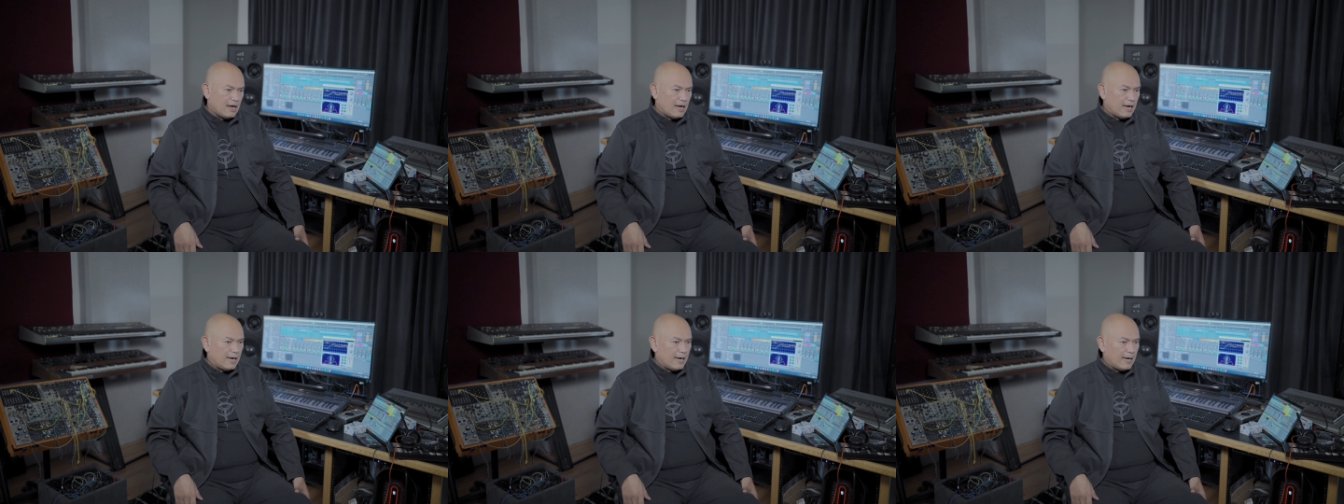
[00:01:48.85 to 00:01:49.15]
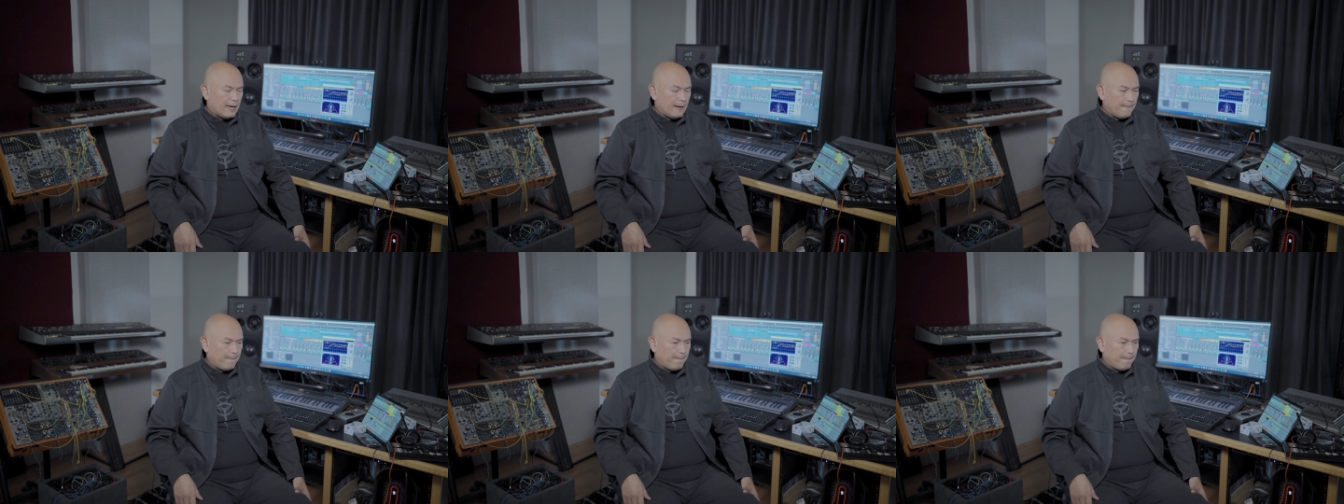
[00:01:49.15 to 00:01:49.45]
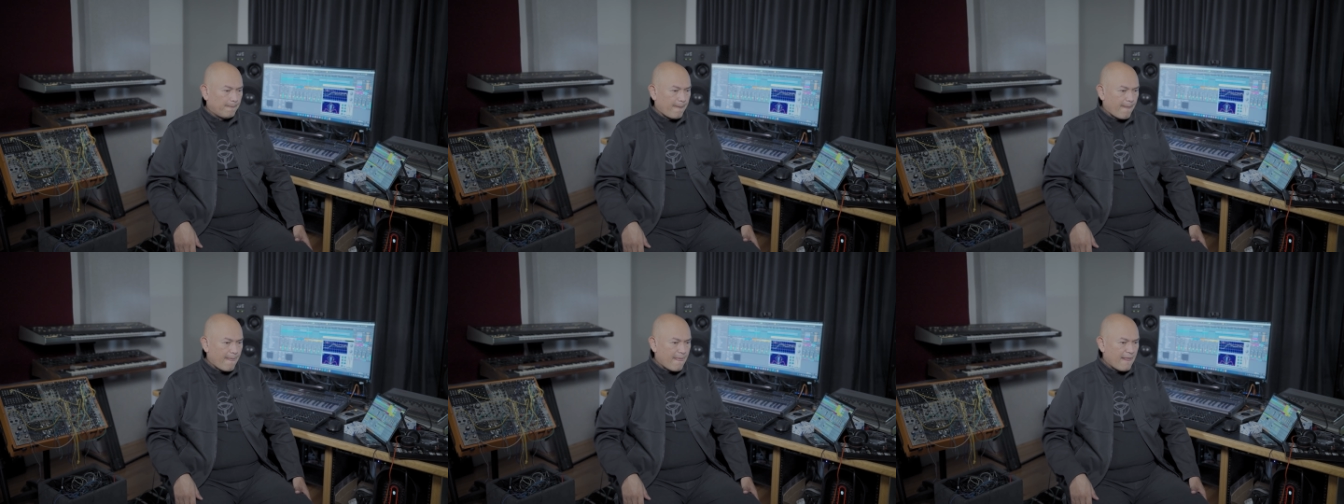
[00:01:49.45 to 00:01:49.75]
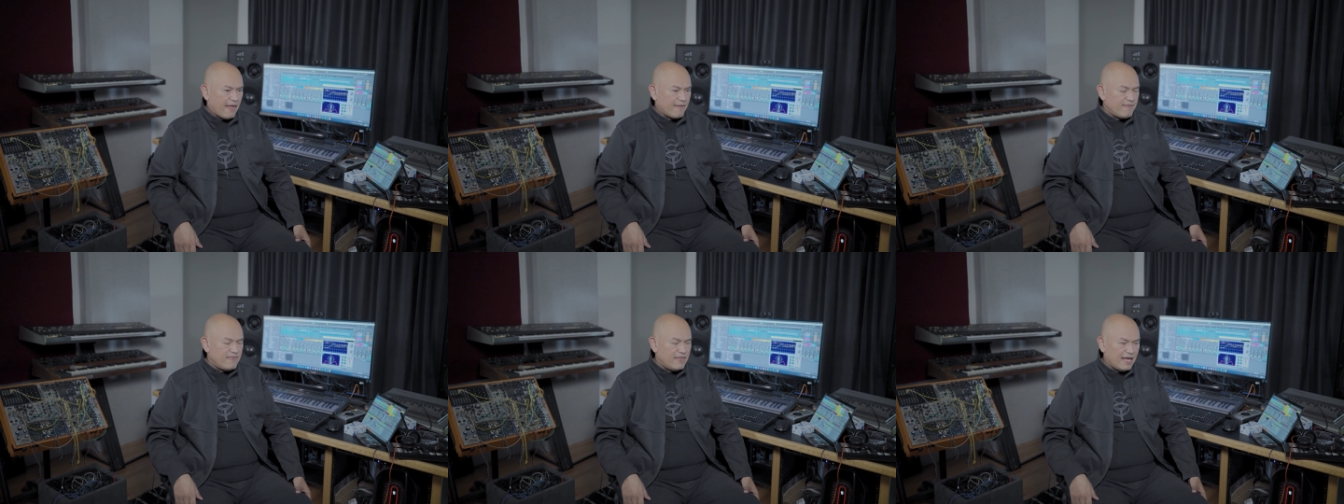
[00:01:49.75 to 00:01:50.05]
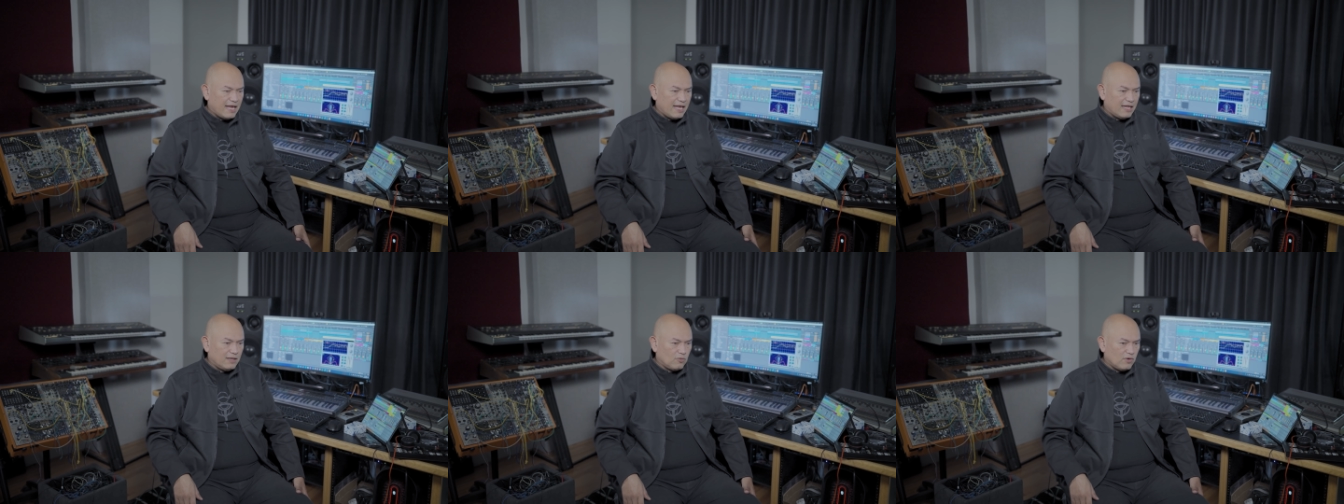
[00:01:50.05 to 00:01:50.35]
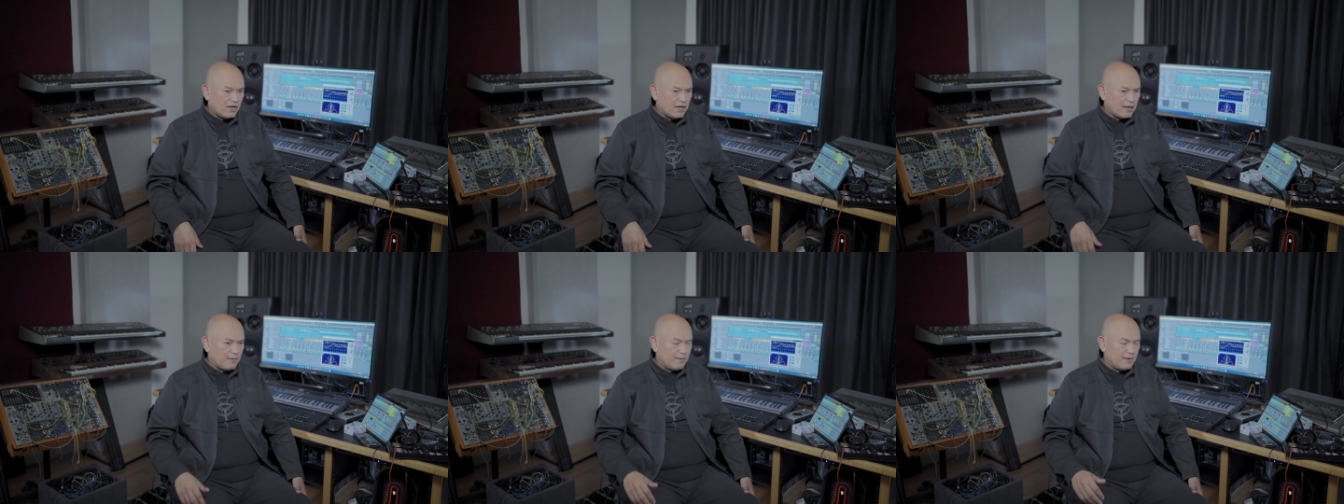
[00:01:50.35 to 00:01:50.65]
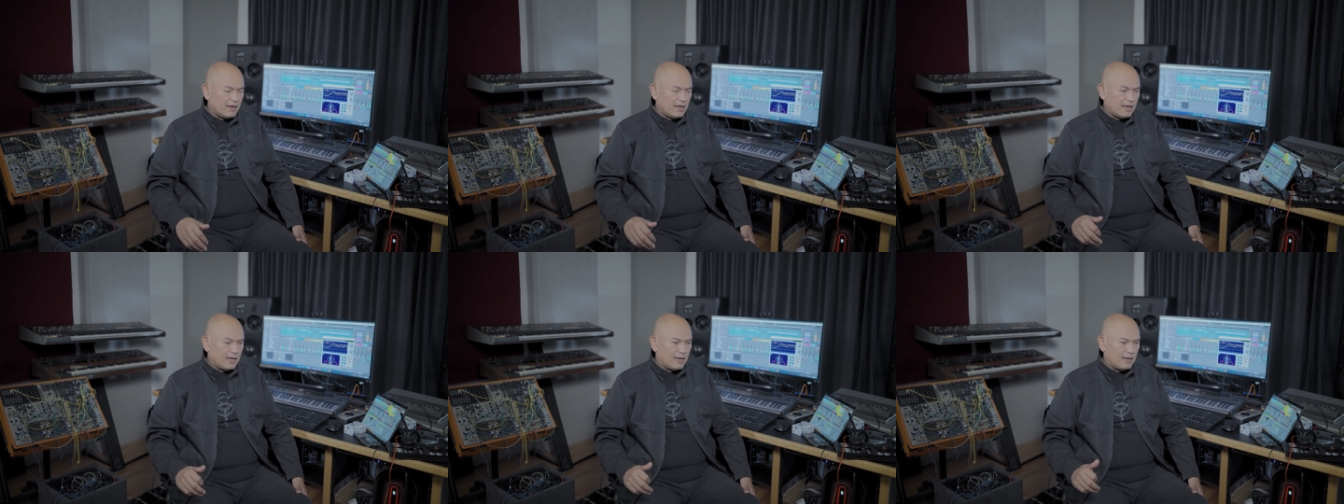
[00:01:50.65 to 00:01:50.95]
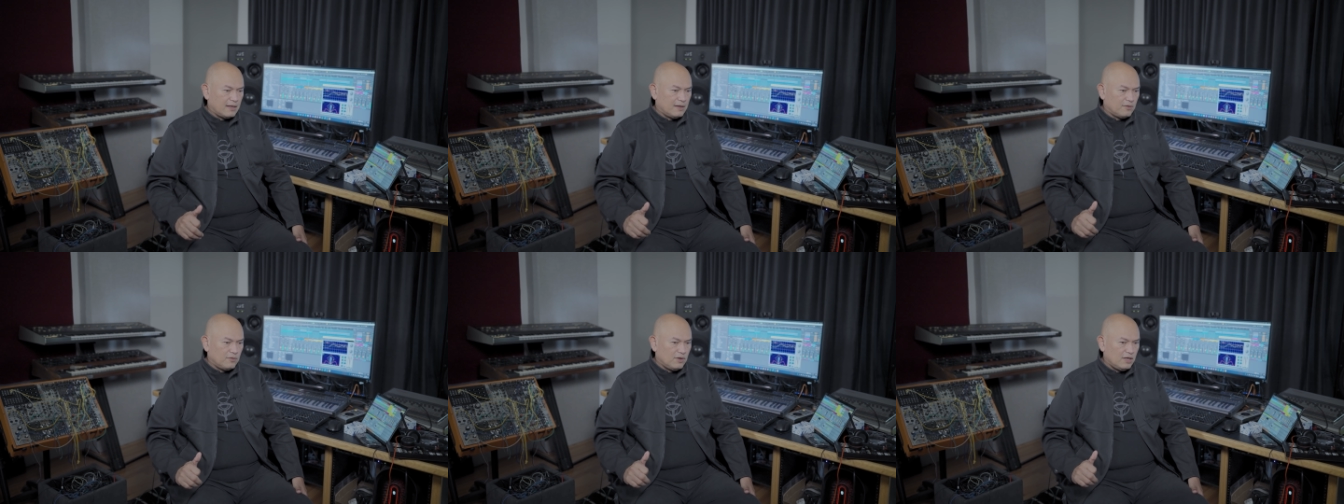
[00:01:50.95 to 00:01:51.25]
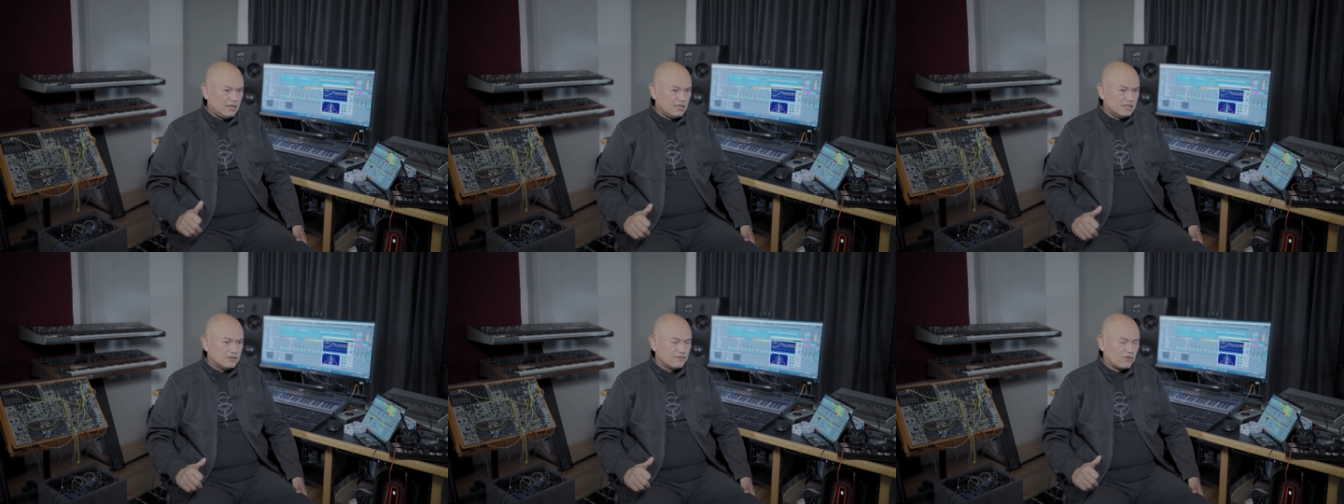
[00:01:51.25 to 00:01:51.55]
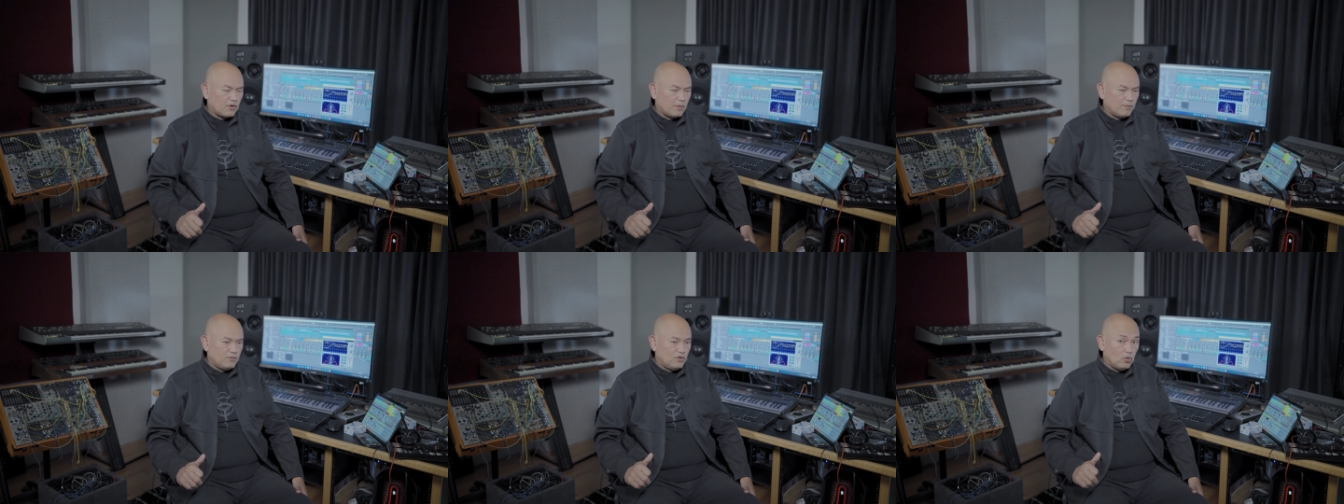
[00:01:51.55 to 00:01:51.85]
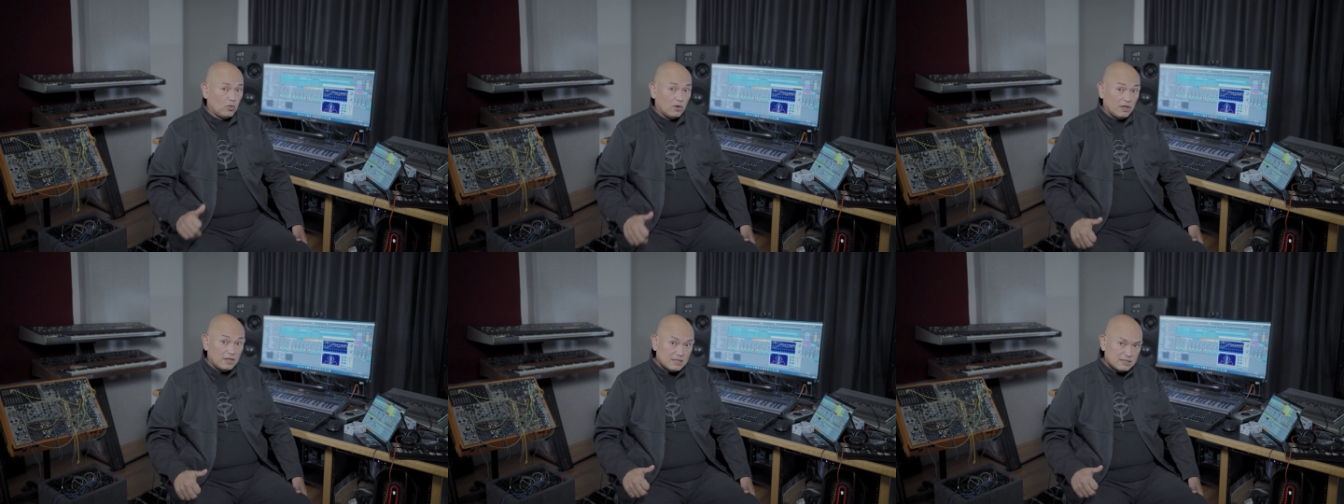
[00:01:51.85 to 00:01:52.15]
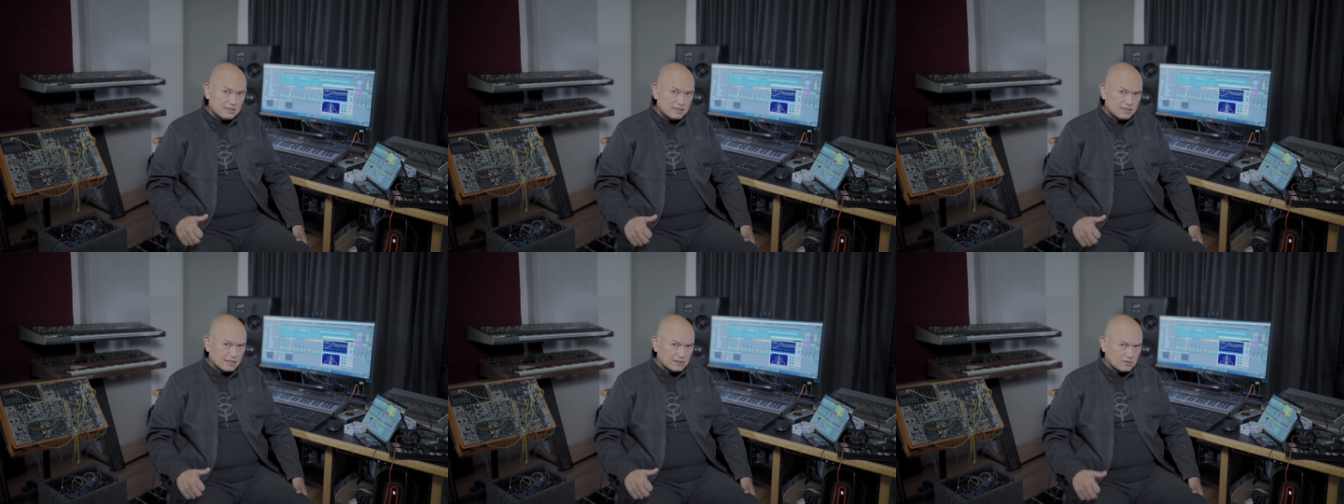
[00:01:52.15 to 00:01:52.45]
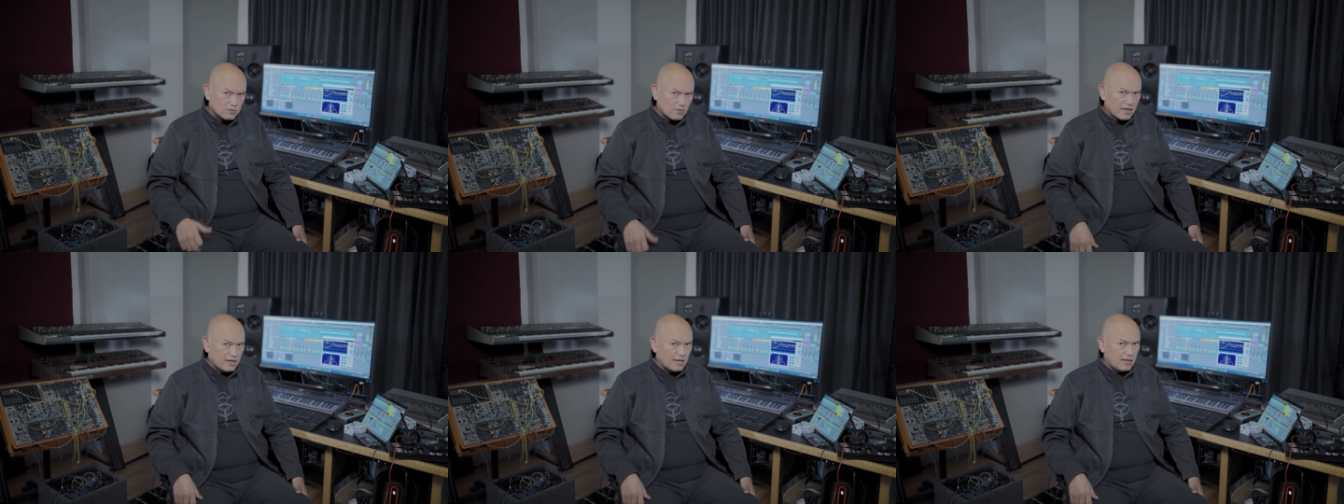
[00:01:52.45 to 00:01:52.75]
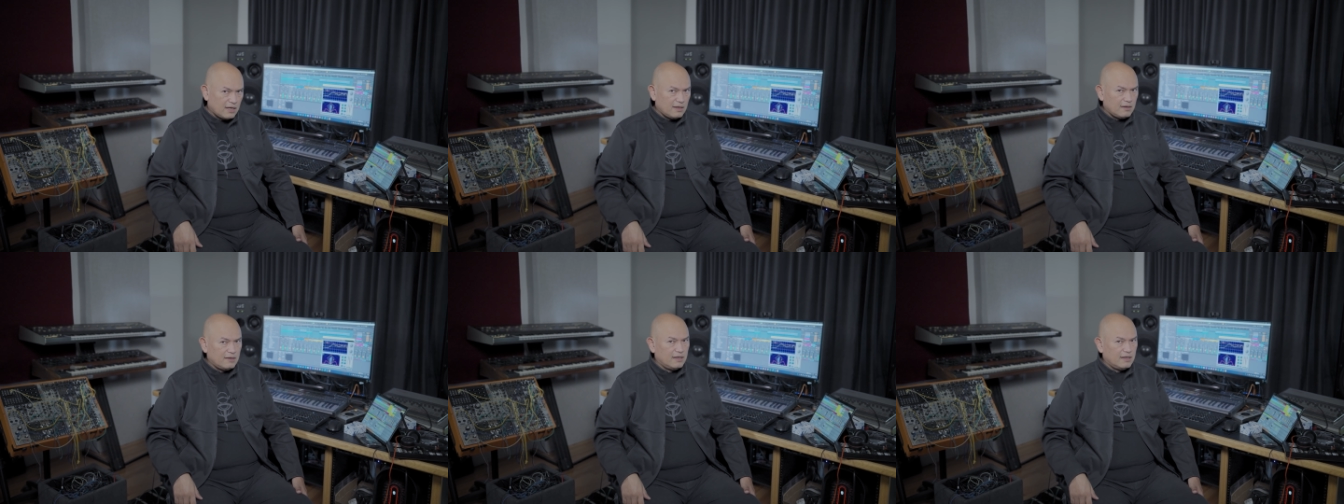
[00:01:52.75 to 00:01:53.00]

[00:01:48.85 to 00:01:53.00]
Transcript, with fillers: Um, and then we have a release from Dualist as well,